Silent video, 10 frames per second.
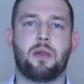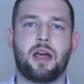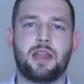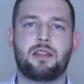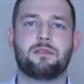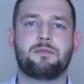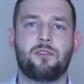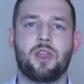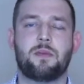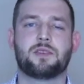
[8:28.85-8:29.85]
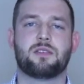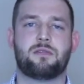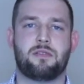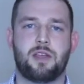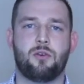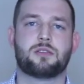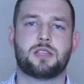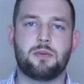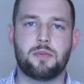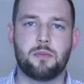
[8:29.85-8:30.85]
planning for them to fail.
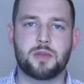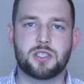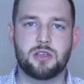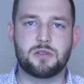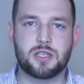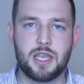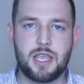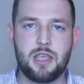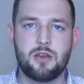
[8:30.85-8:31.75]
Tip number 2 today